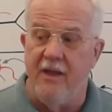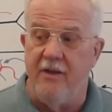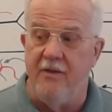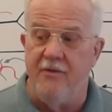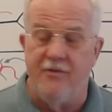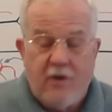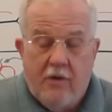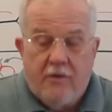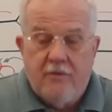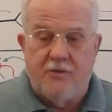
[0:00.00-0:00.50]

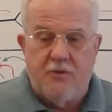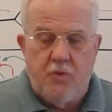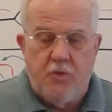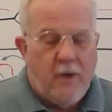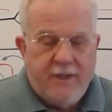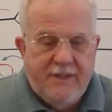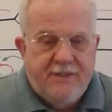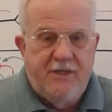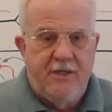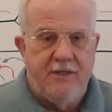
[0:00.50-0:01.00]
You start
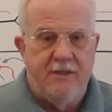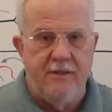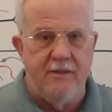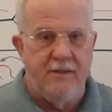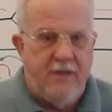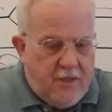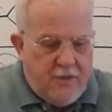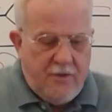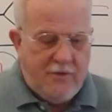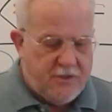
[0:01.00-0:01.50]

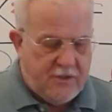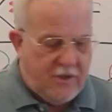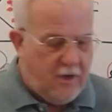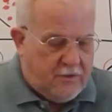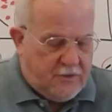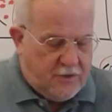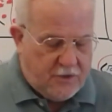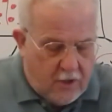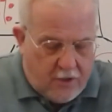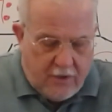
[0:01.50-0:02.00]
twitching and you
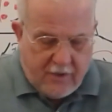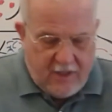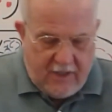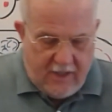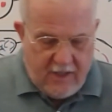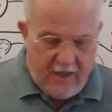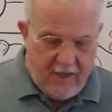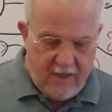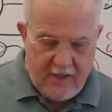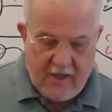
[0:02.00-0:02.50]
start
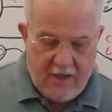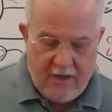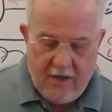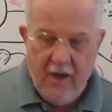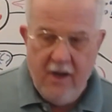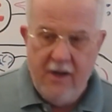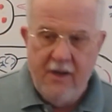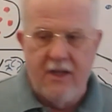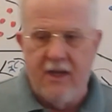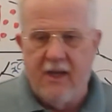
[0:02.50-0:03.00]
jerking
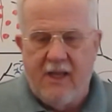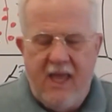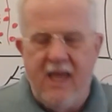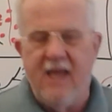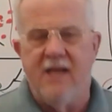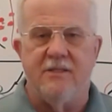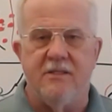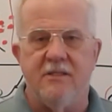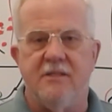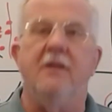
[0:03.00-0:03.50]
and you
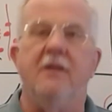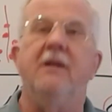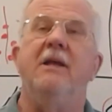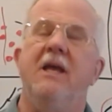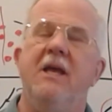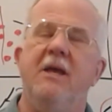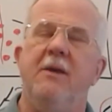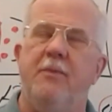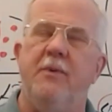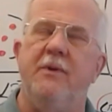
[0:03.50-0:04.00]
can't
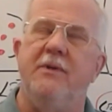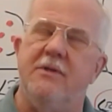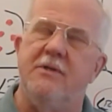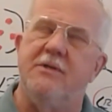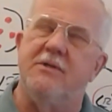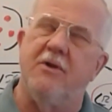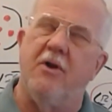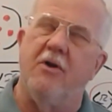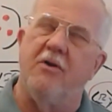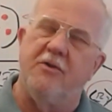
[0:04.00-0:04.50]
sleep and
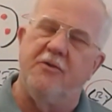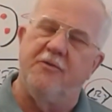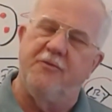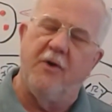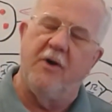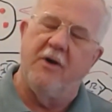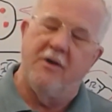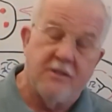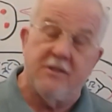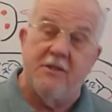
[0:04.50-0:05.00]
you start to
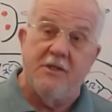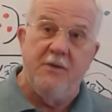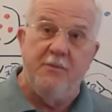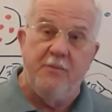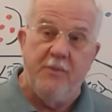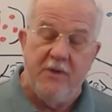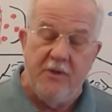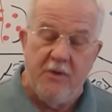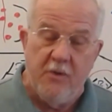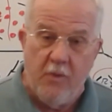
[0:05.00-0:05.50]
fall
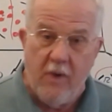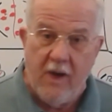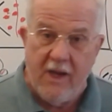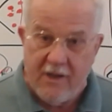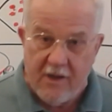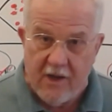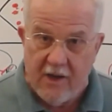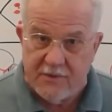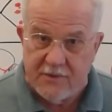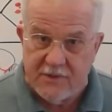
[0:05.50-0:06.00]
asleep and you
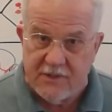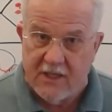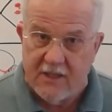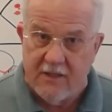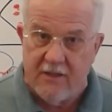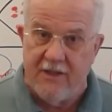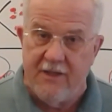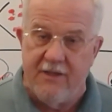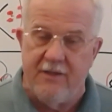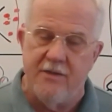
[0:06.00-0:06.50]
wake up
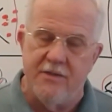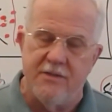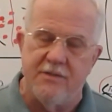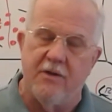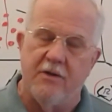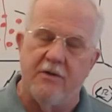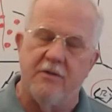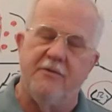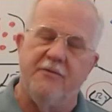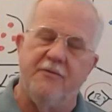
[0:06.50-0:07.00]
suddenly and you
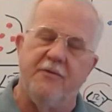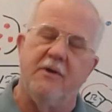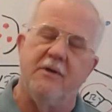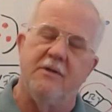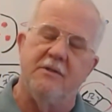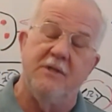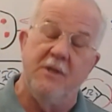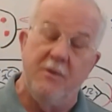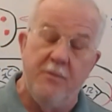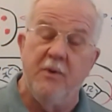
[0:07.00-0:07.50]
start to
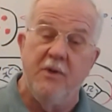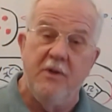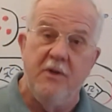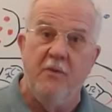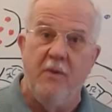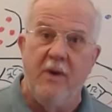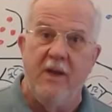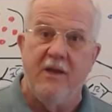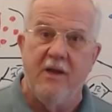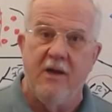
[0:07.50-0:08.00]
fall asleep and
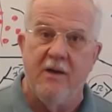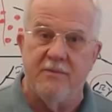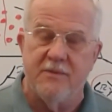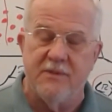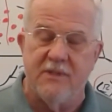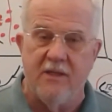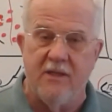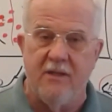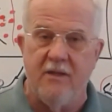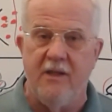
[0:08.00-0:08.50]
you wake up
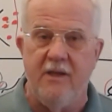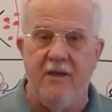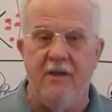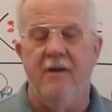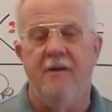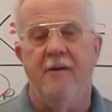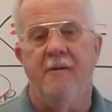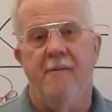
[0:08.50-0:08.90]
suddenly.